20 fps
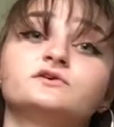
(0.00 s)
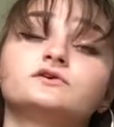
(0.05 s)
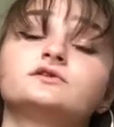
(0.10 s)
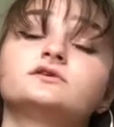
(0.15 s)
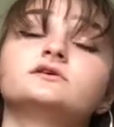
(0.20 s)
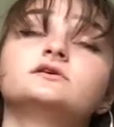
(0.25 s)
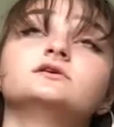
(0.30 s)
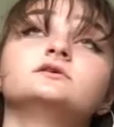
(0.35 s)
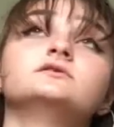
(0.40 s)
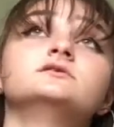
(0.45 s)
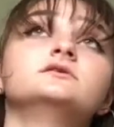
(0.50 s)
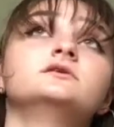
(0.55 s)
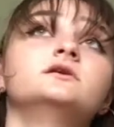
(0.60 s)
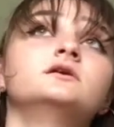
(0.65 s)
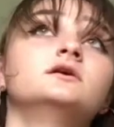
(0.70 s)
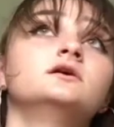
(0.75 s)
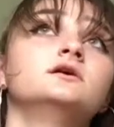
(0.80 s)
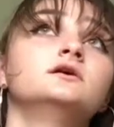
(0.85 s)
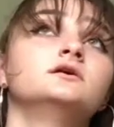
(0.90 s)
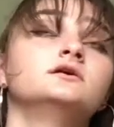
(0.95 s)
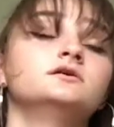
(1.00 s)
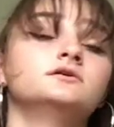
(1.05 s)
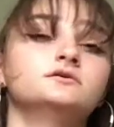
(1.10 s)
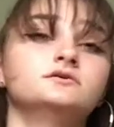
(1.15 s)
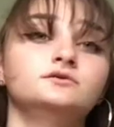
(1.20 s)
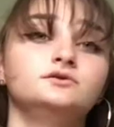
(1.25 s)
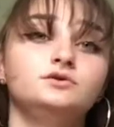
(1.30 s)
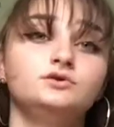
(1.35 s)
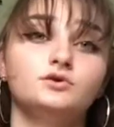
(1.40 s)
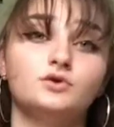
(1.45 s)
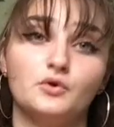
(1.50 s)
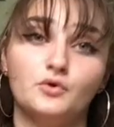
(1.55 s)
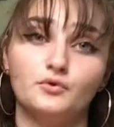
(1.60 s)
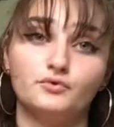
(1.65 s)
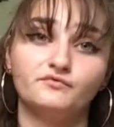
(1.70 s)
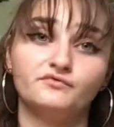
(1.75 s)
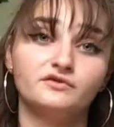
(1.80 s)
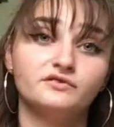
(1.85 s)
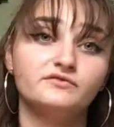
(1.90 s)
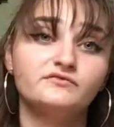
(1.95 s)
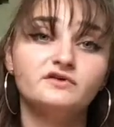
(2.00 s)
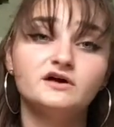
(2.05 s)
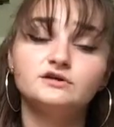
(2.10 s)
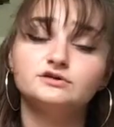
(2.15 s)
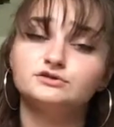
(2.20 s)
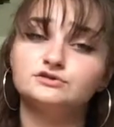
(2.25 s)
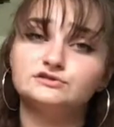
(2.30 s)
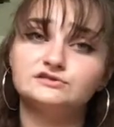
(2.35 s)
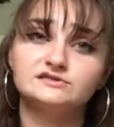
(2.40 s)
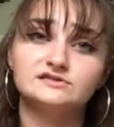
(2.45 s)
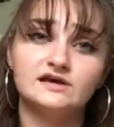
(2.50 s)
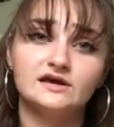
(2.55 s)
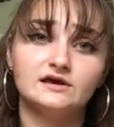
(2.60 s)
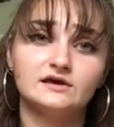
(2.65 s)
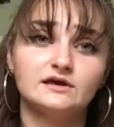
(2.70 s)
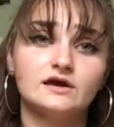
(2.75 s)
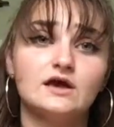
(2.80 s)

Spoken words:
the, you know, for the vendors' sake.